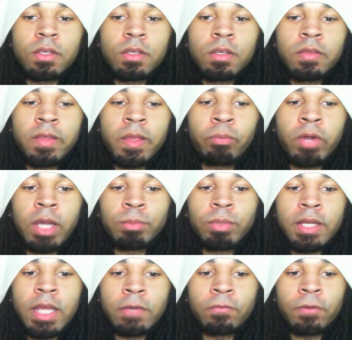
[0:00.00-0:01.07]
And they probably
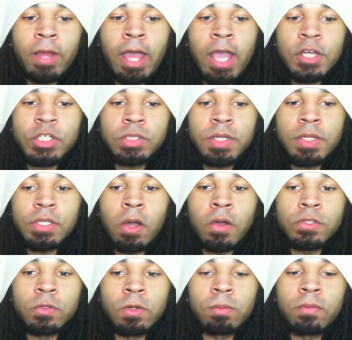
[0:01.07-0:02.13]
never actually
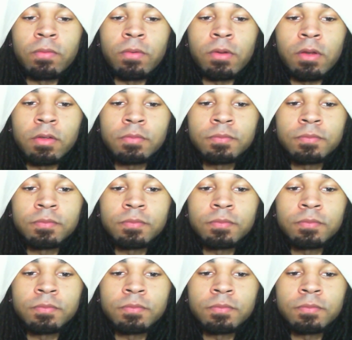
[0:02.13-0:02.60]
talked to her before.